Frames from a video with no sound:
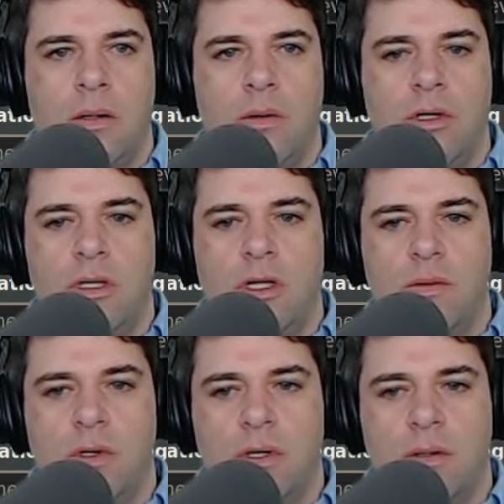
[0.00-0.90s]
Where did the other
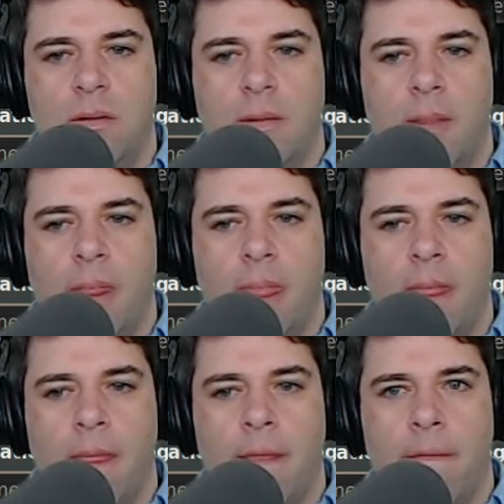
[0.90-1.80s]
one go?
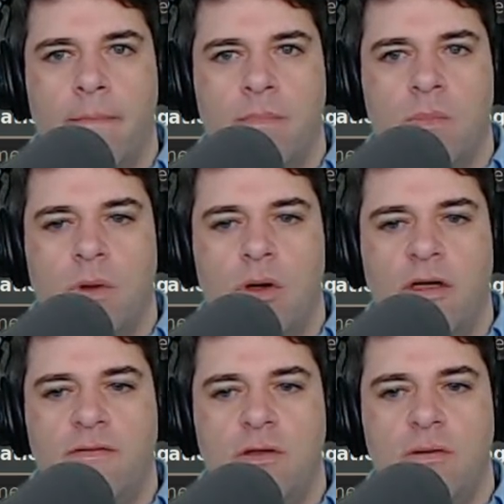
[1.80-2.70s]
Oh, I
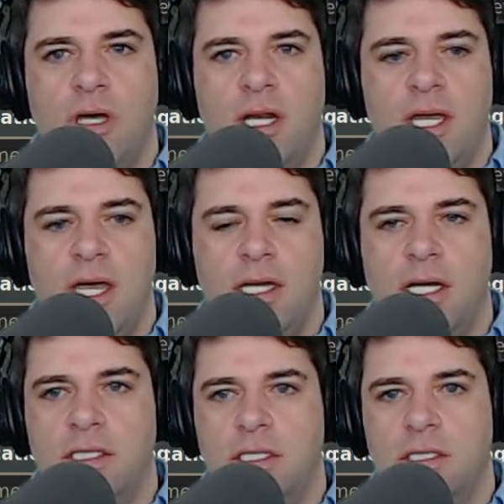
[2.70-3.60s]
have two tiny
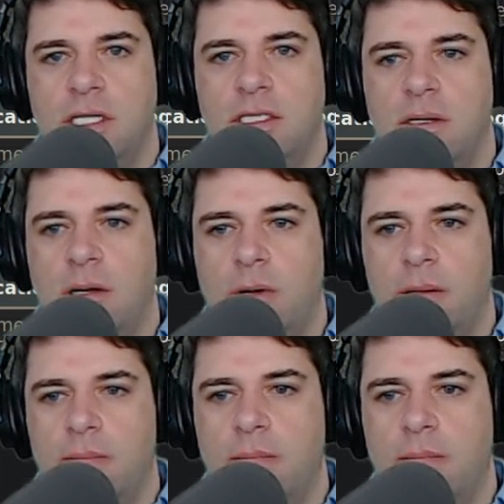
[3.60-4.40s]
AESs. That's not what I want.